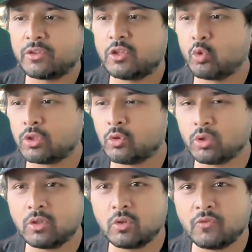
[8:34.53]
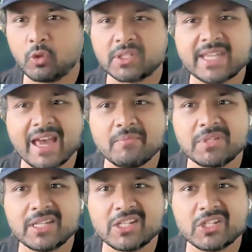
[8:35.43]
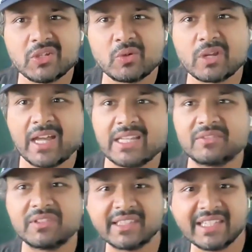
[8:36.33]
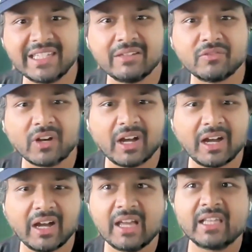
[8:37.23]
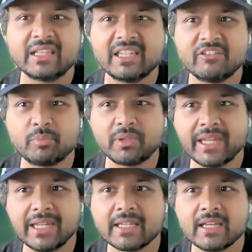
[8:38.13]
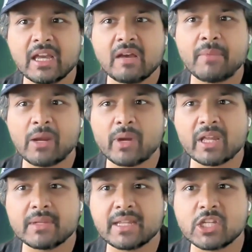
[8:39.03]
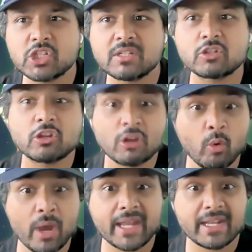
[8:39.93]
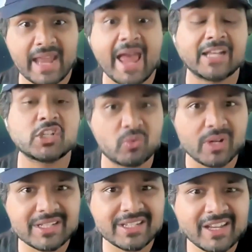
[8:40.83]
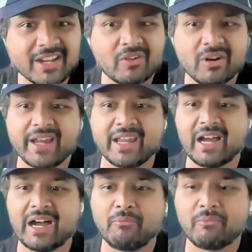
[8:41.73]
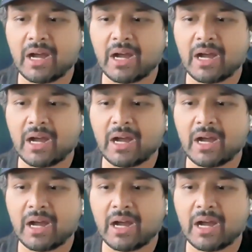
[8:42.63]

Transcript: you feel tempted to kind of leave blank, my recommendation is go ahead and answer it. Right.